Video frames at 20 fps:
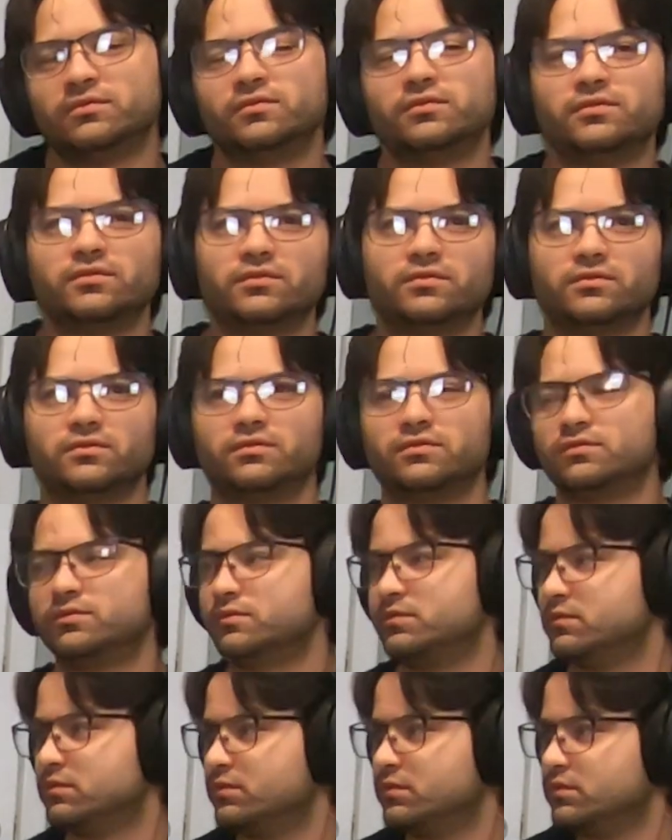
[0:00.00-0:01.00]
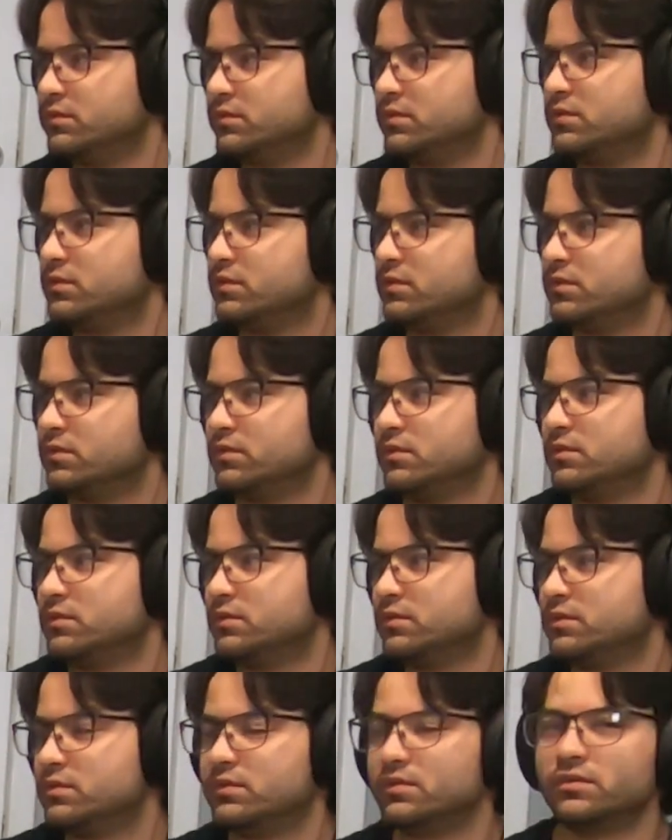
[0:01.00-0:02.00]

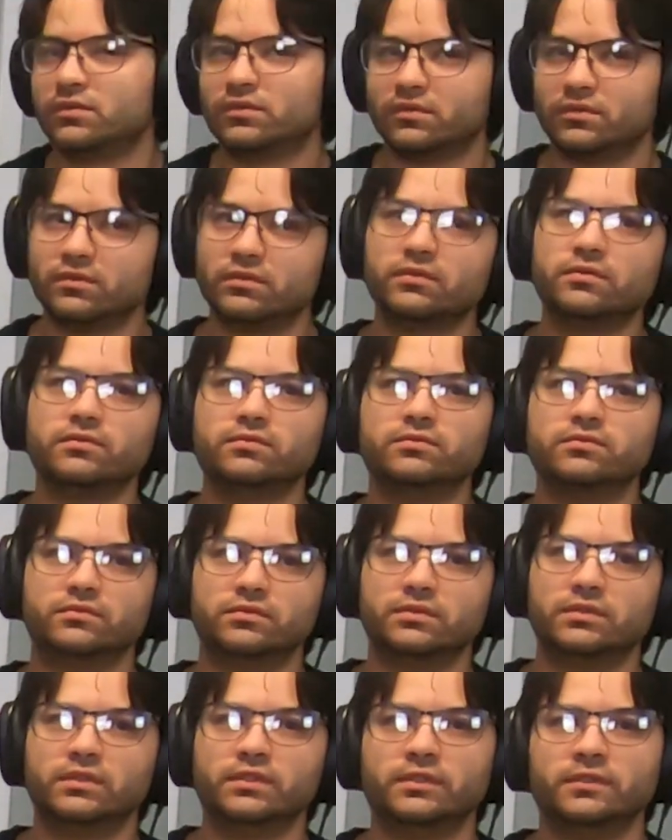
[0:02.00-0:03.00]
[no speech]